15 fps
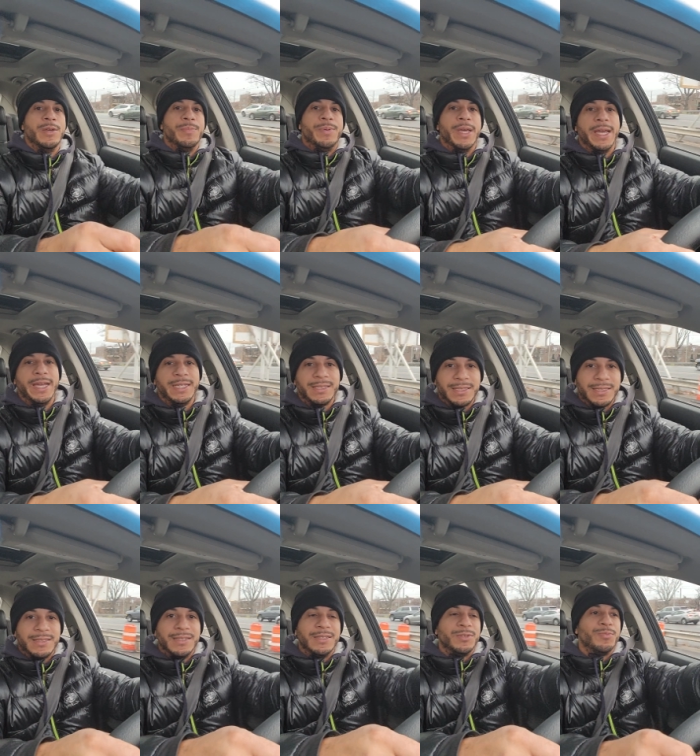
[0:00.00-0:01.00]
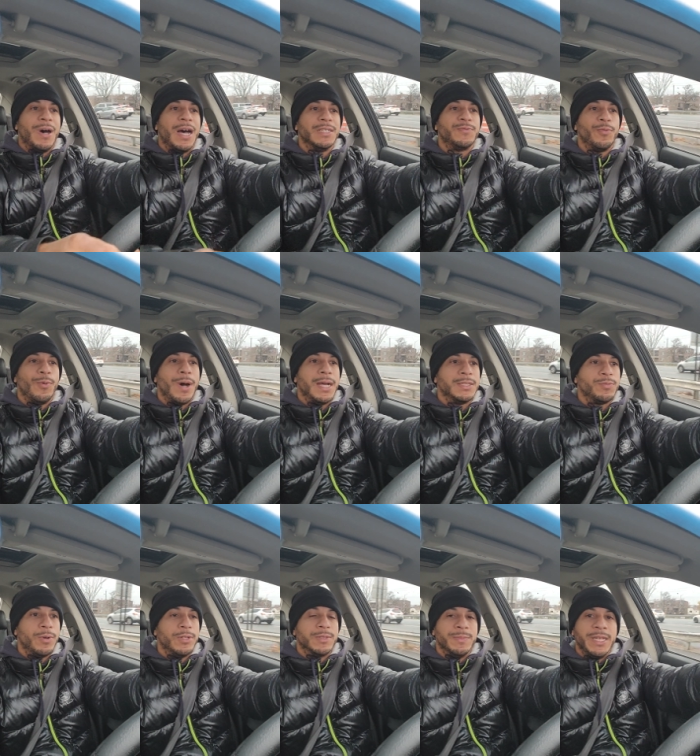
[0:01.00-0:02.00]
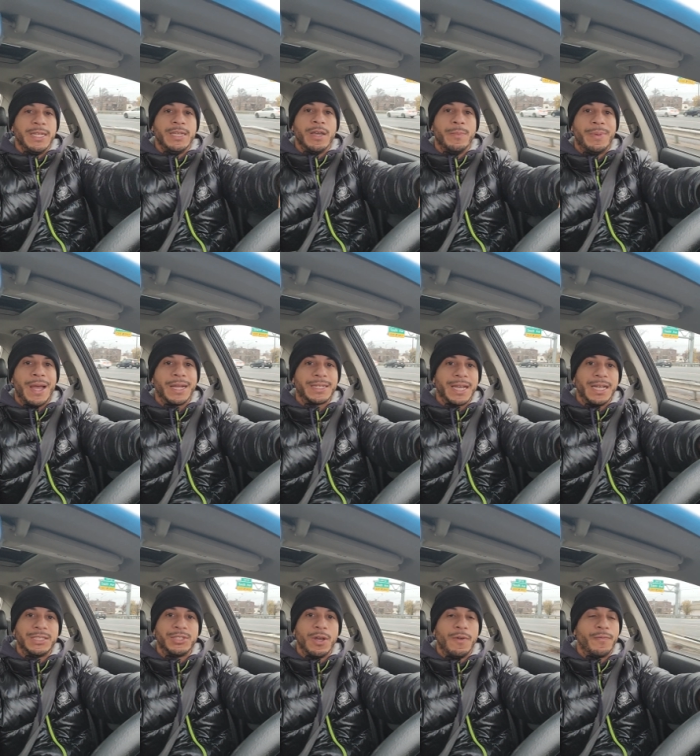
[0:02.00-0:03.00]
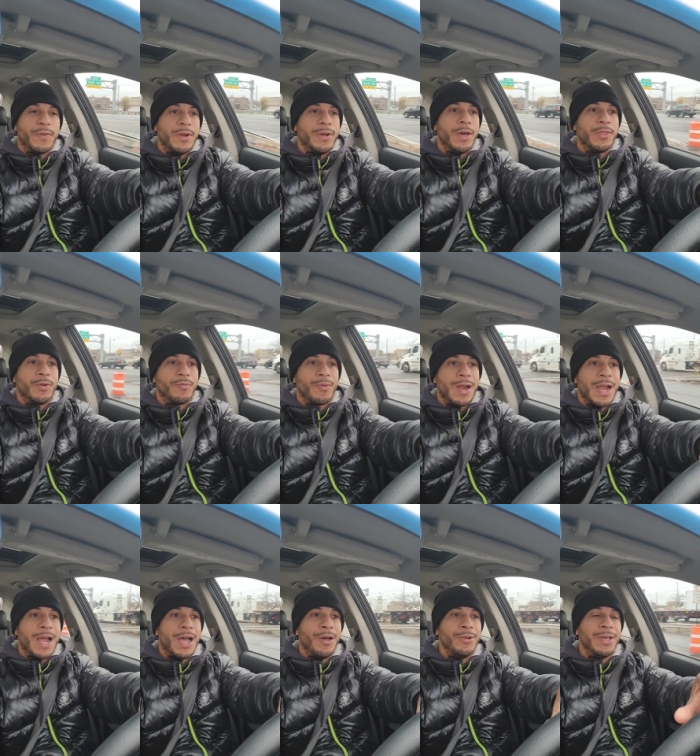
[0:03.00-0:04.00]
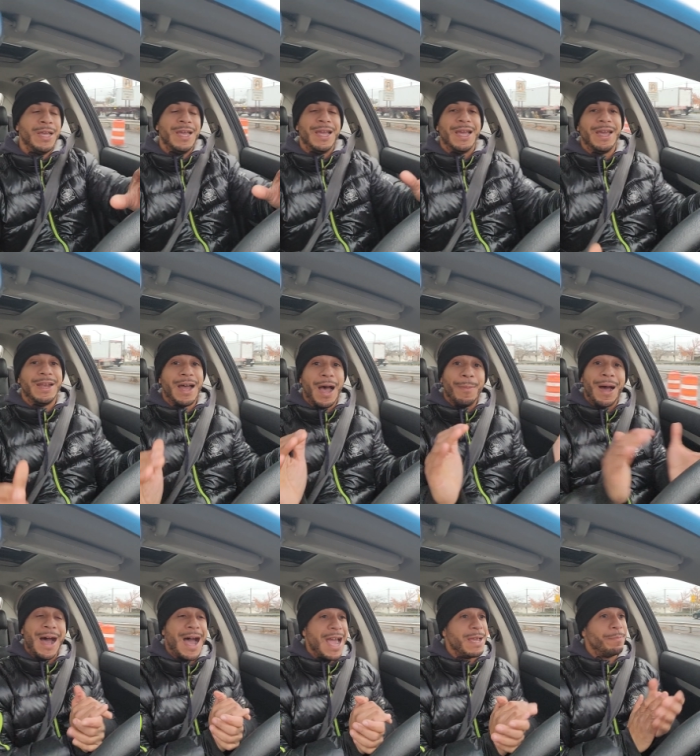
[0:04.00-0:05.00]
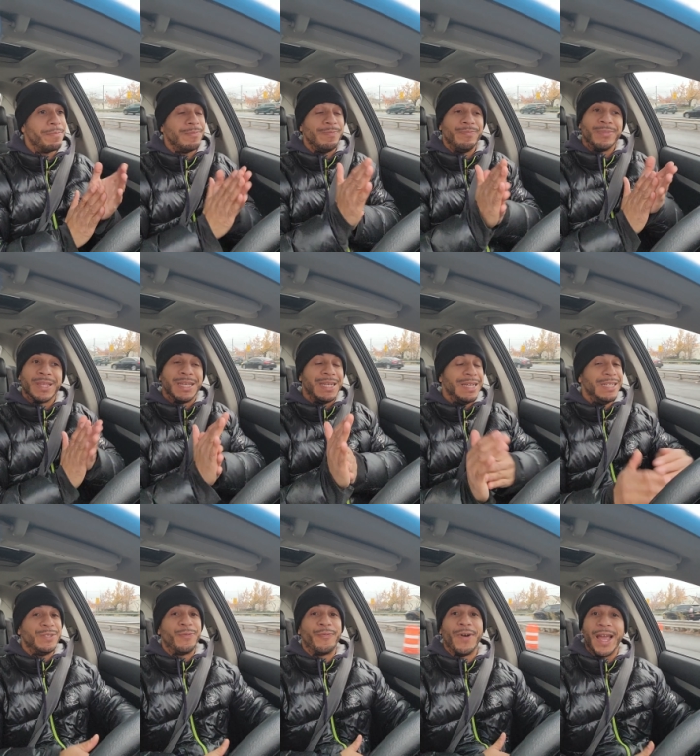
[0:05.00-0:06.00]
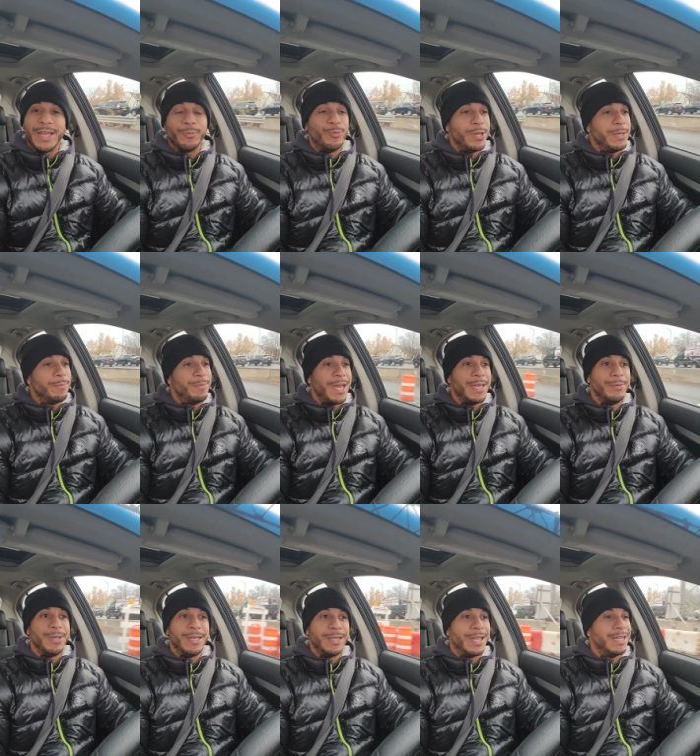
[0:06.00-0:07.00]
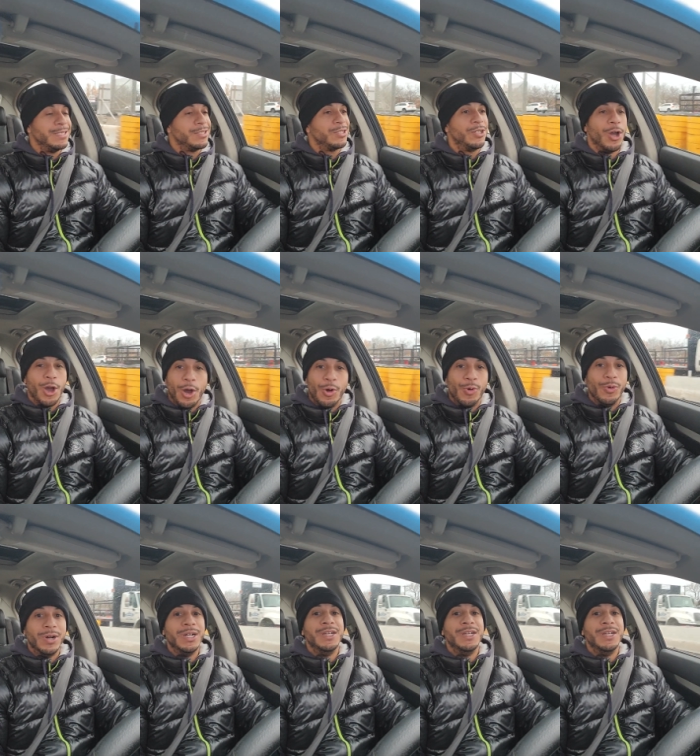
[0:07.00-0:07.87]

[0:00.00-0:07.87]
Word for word: Peace. This is Watch for Watch Words Media back at y'all for another round. And I'm hyped. It's fight week, baby. Let's go.